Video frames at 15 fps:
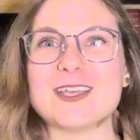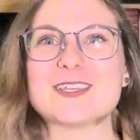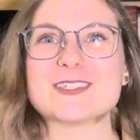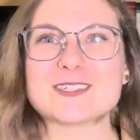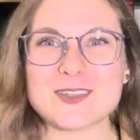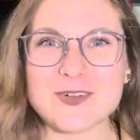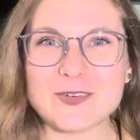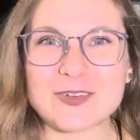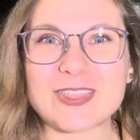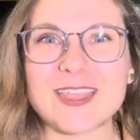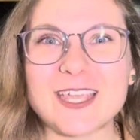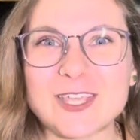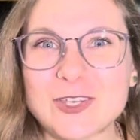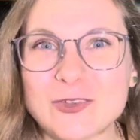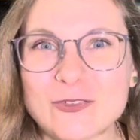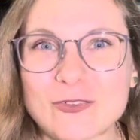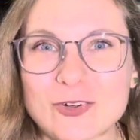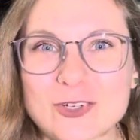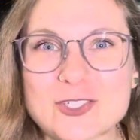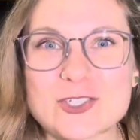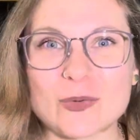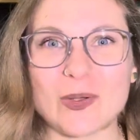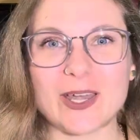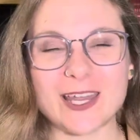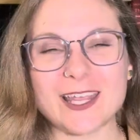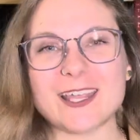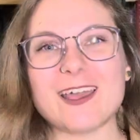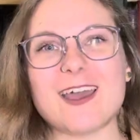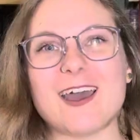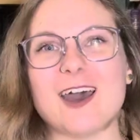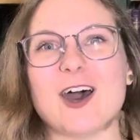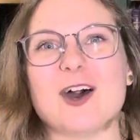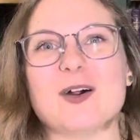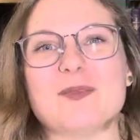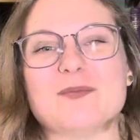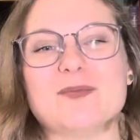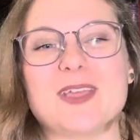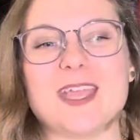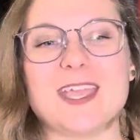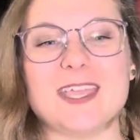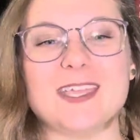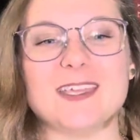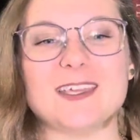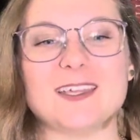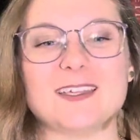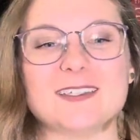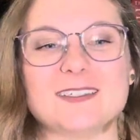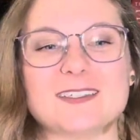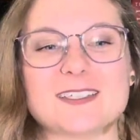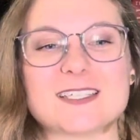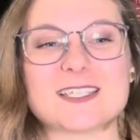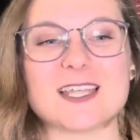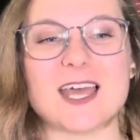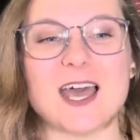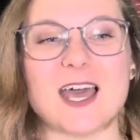So thank you for joining, and